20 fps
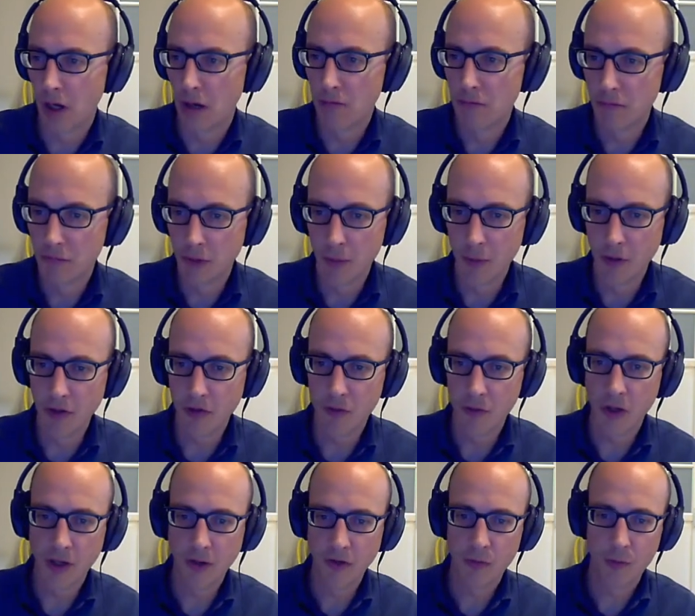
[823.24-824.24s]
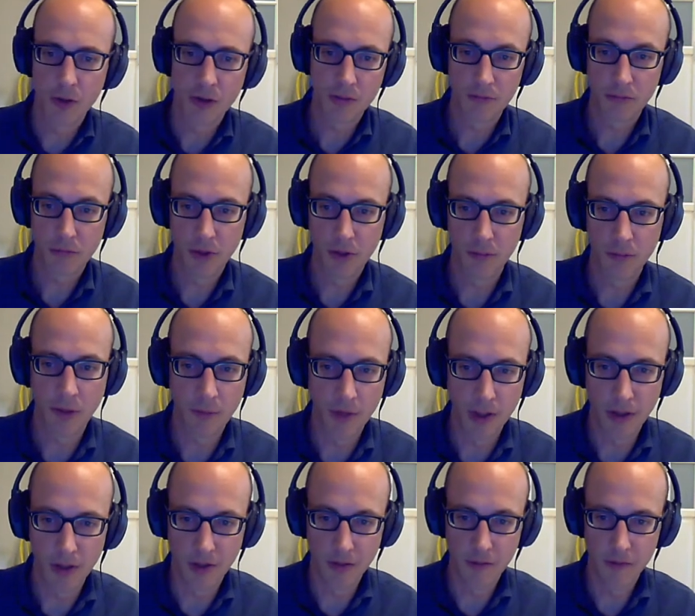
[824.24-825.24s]
a bit strange, but maybe
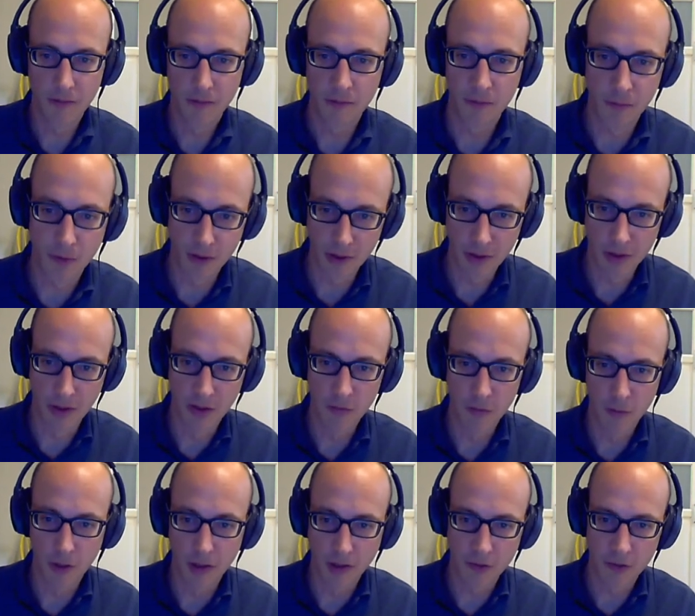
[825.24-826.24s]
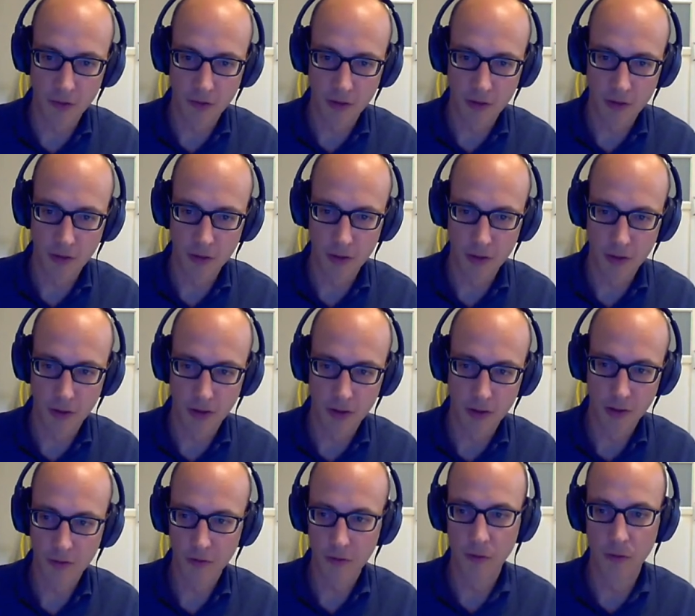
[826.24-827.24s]
that's within this range.
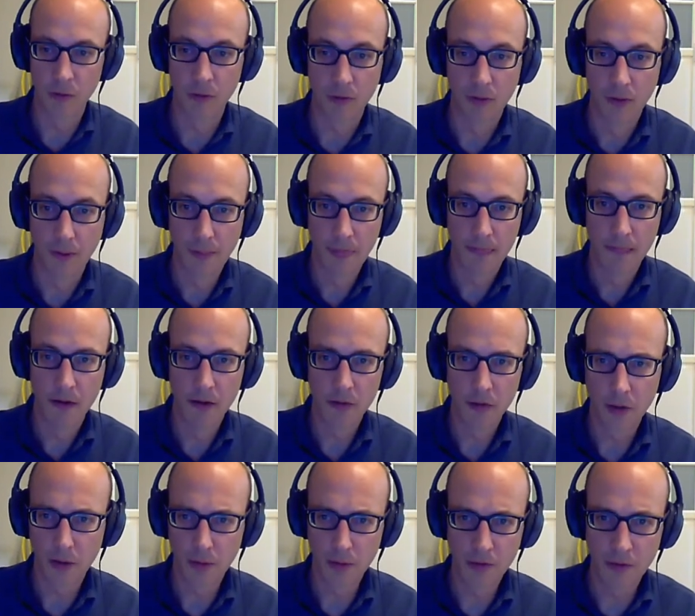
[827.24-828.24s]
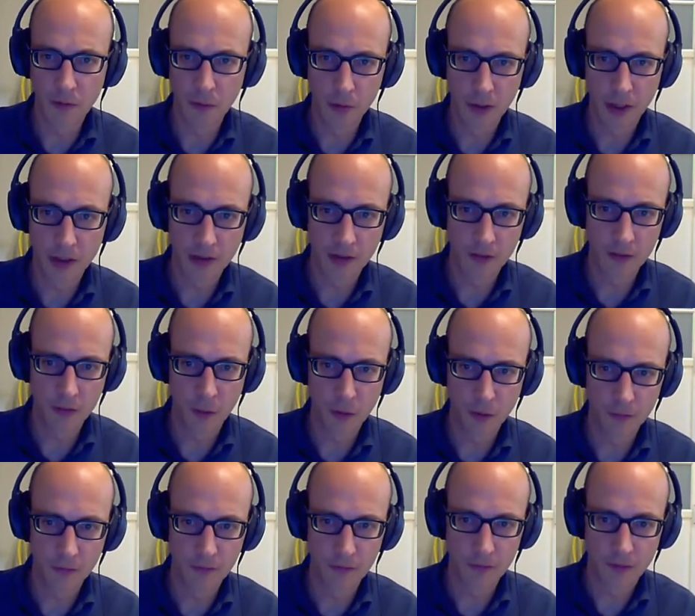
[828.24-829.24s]
That's true. So always look at this sort
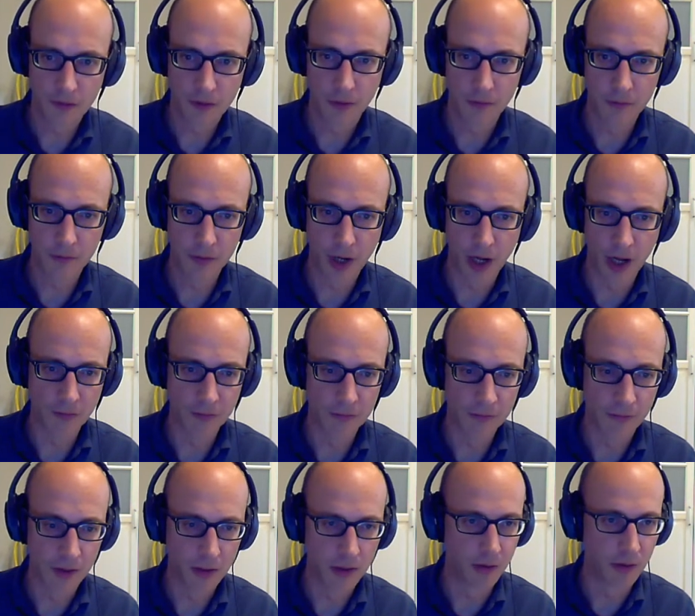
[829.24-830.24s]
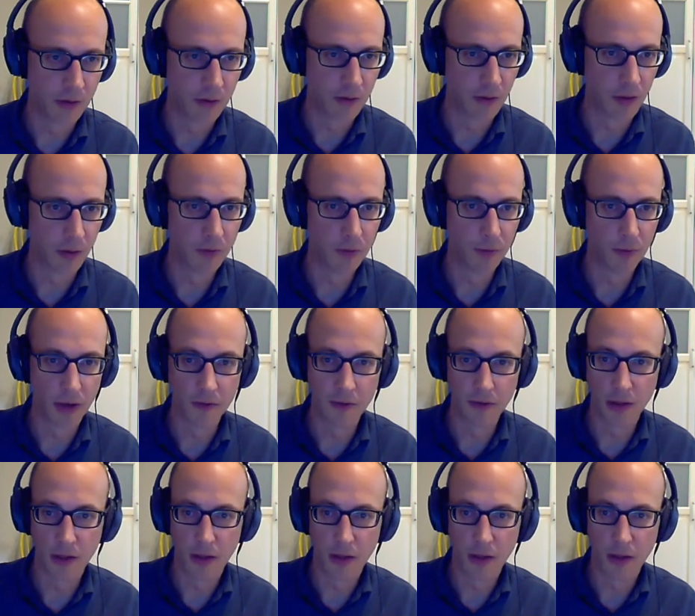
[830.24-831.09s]
of graph while you're optimizing.